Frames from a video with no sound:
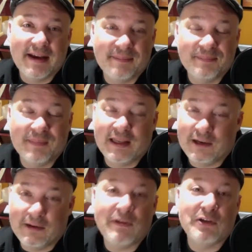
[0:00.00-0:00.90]

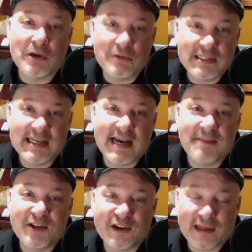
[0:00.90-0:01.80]
if you don't
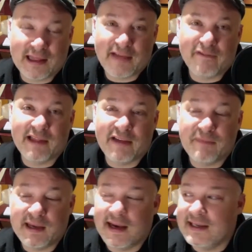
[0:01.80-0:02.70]
adapt, you're going to get left
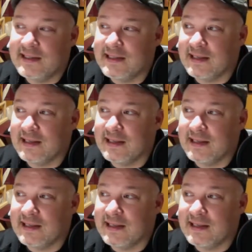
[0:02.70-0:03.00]
behind.